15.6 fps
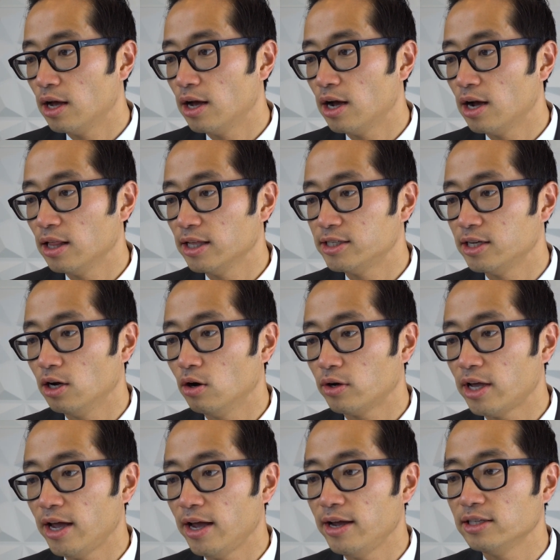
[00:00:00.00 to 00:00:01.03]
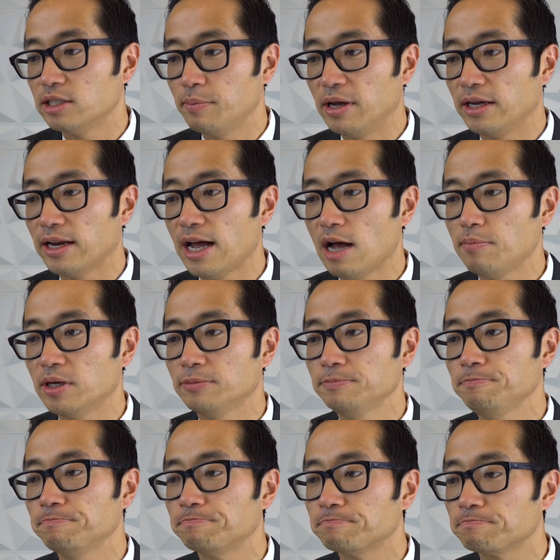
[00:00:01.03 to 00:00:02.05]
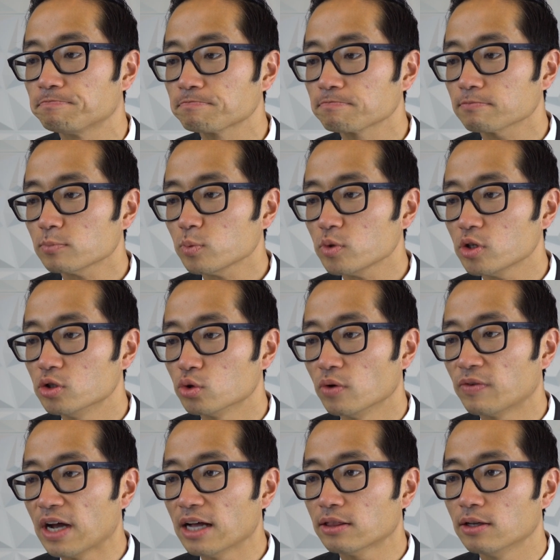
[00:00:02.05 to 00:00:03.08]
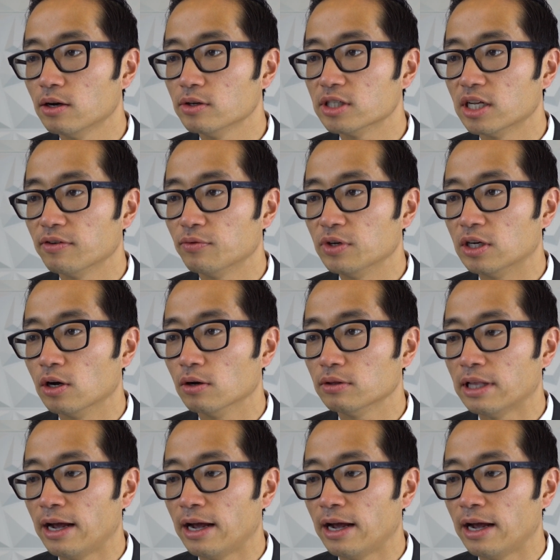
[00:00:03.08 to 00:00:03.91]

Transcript: Uh, let's hit okay to make it happen. So I've got those, and if we go